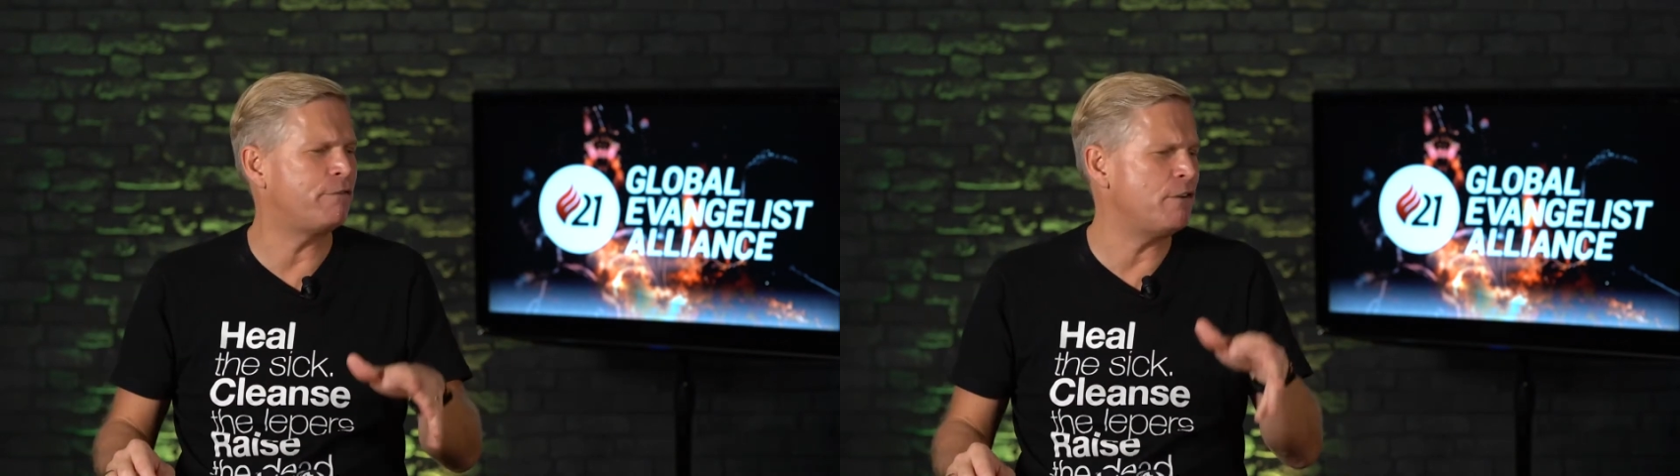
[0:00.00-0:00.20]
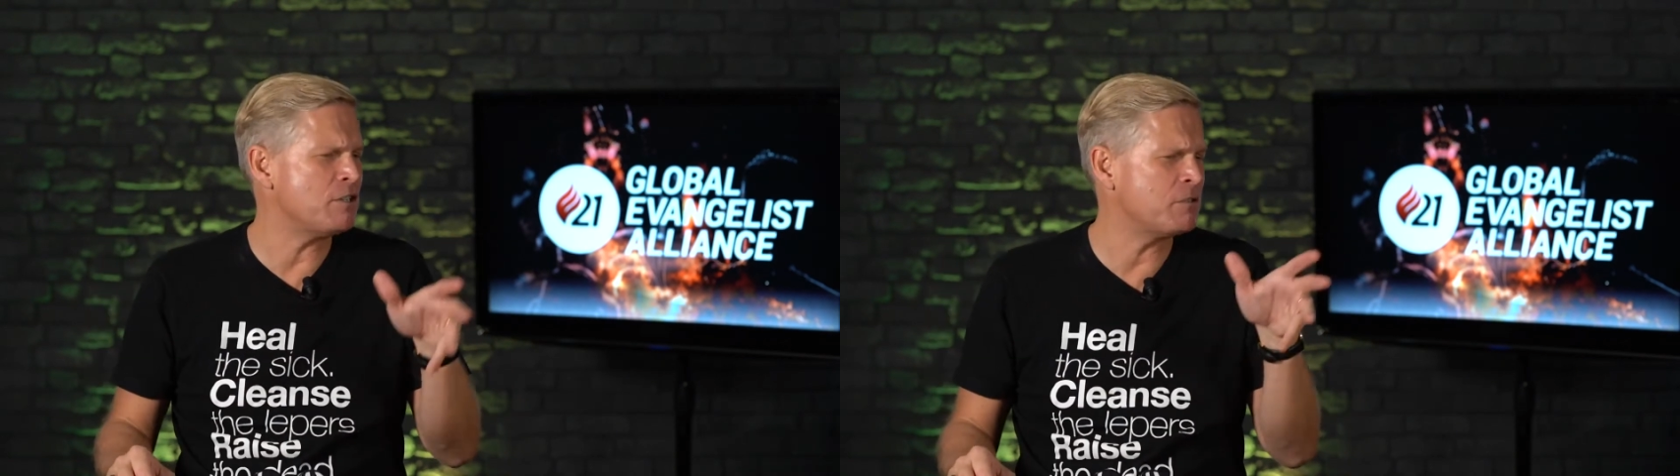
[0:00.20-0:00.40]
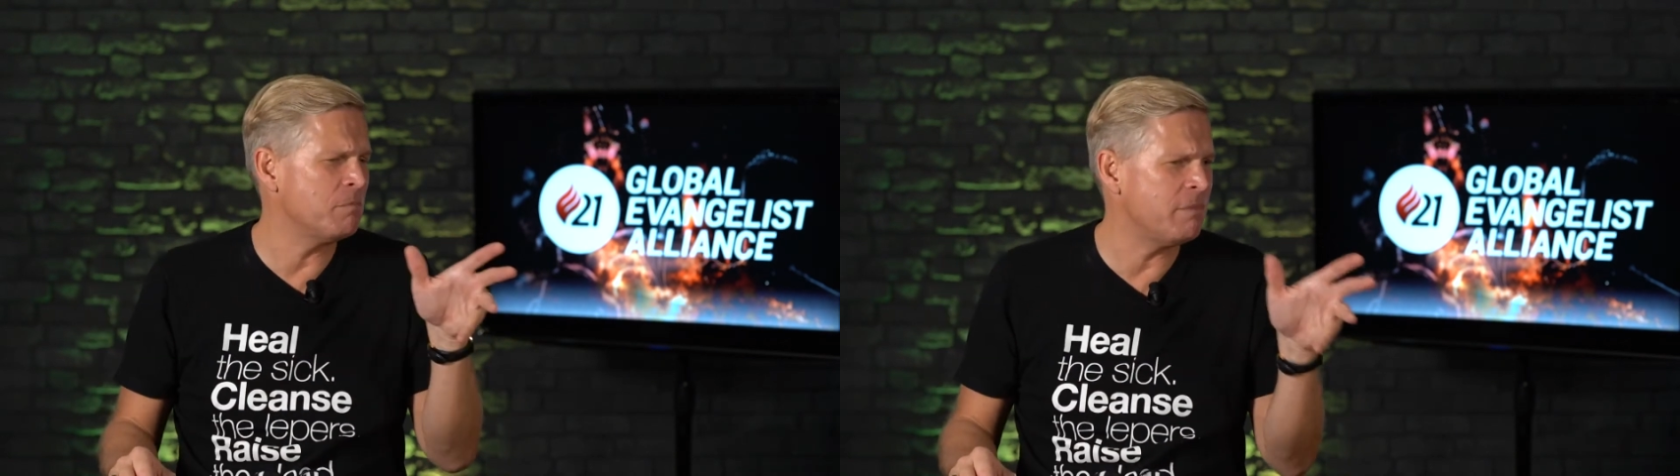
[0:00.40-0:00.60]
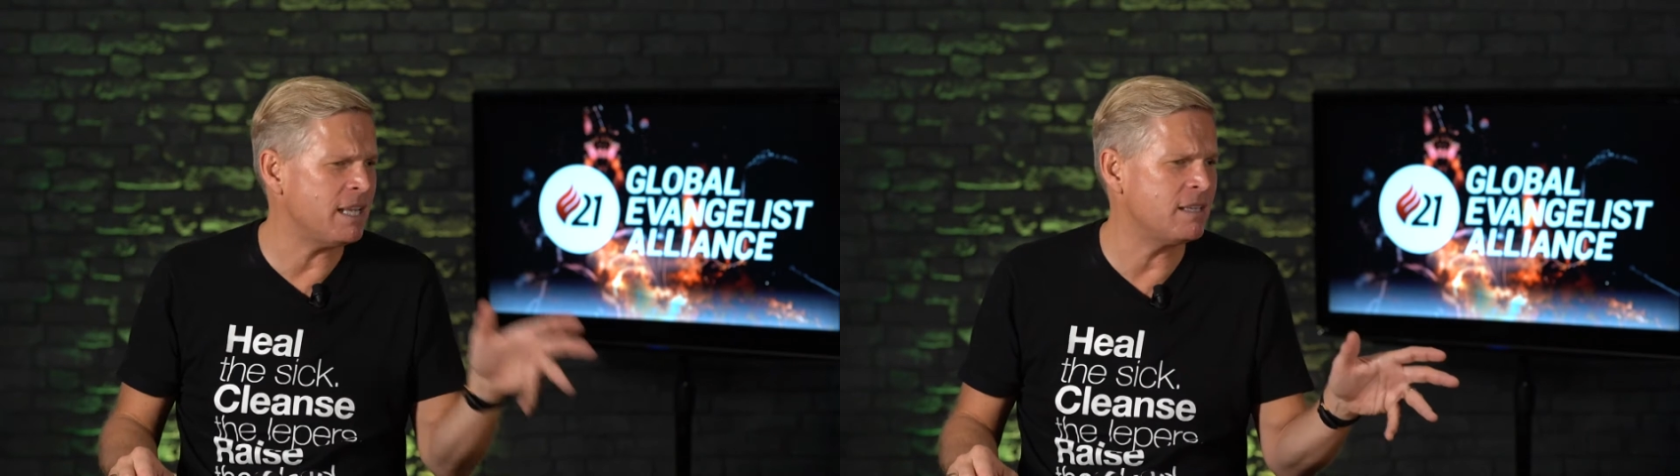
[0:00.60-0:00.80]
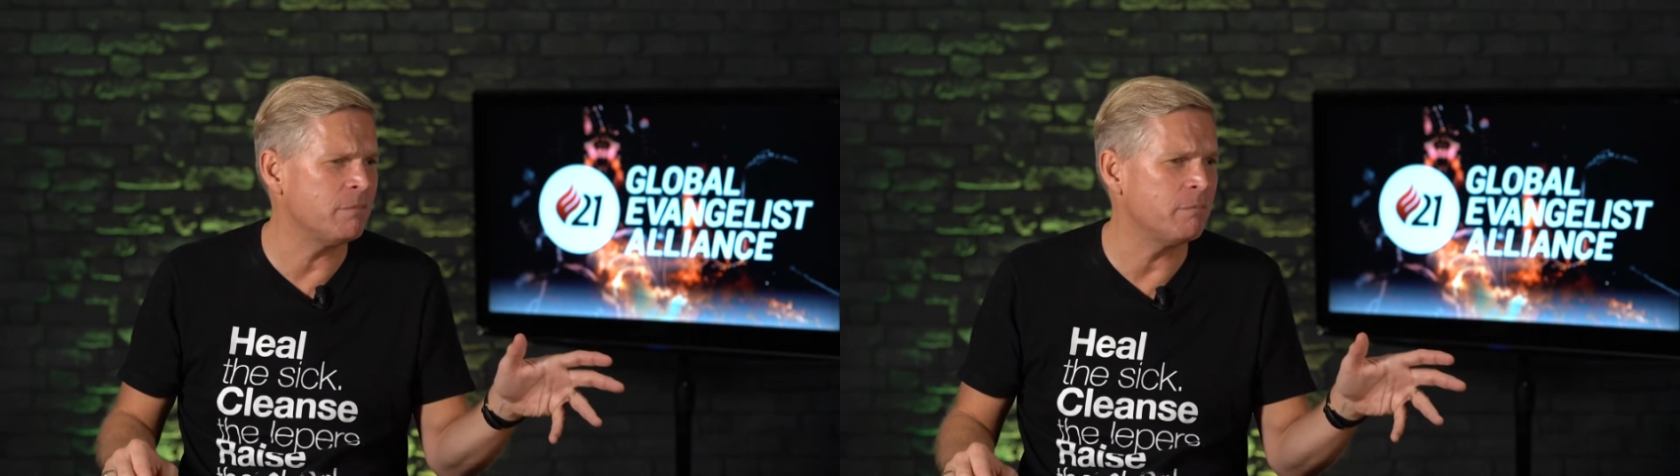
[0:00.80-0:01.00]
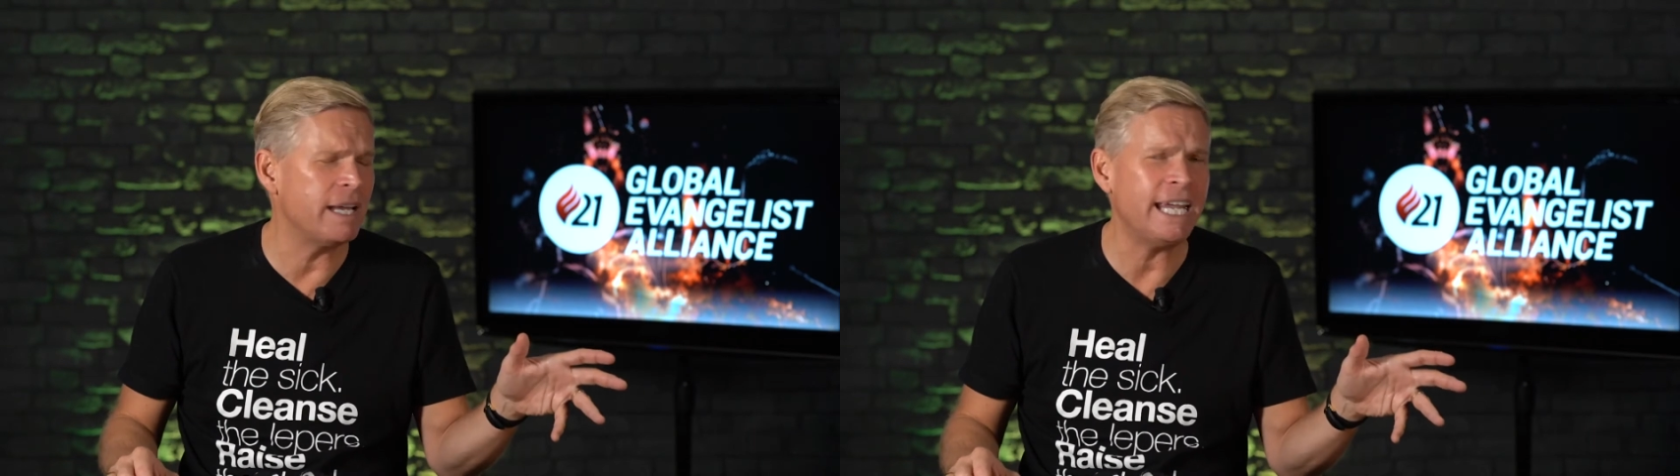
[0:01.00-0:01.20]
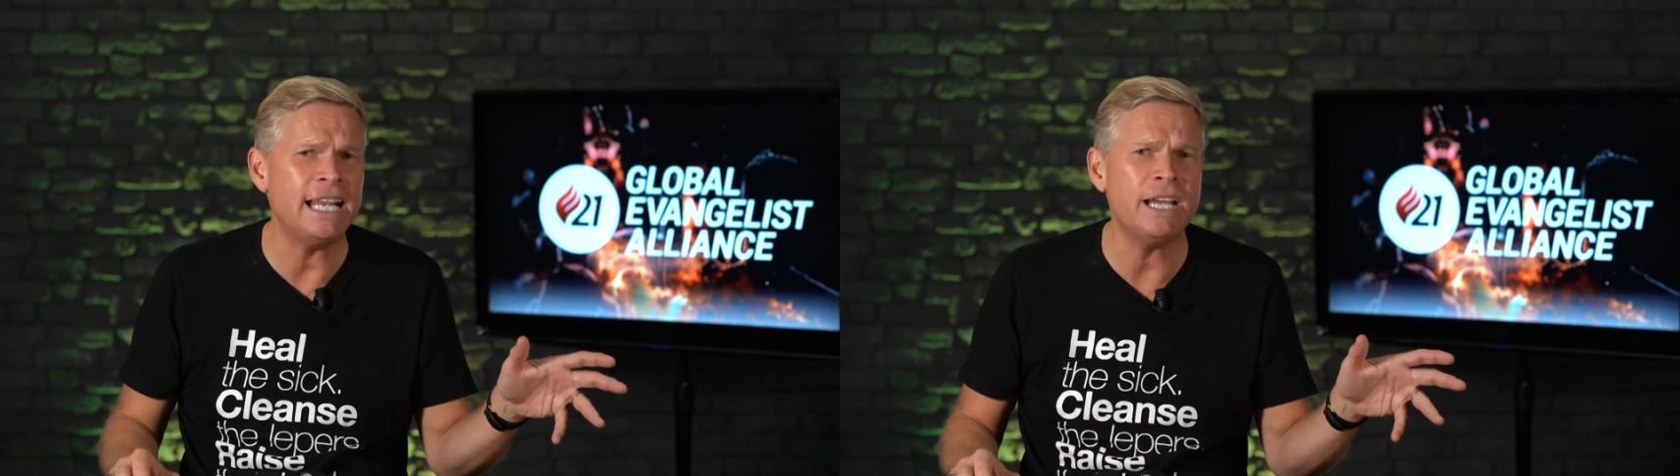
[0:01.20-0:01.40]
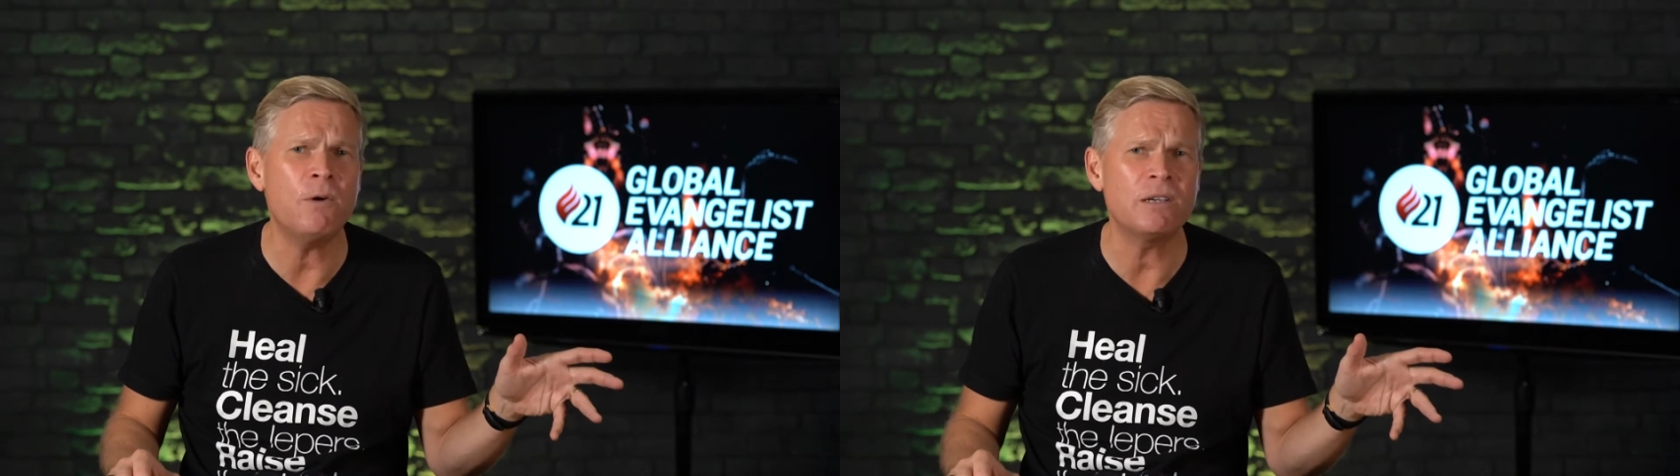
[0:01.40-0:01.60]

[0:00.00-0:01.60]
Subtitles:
the first healing